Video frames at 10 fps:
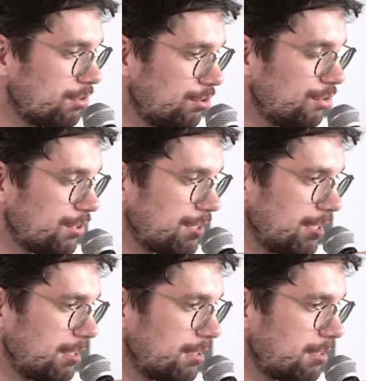do you
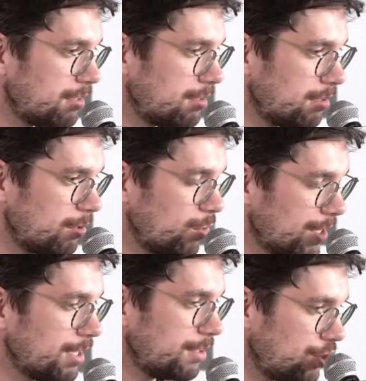think
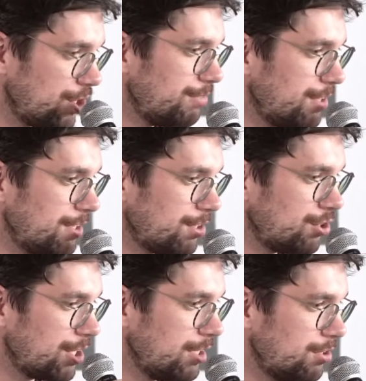we can achieve
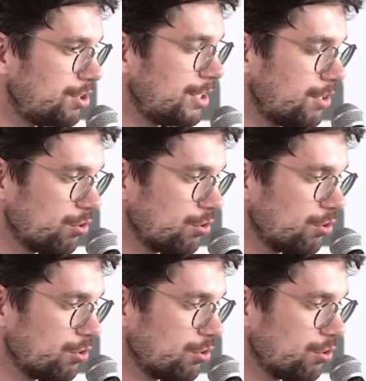this change,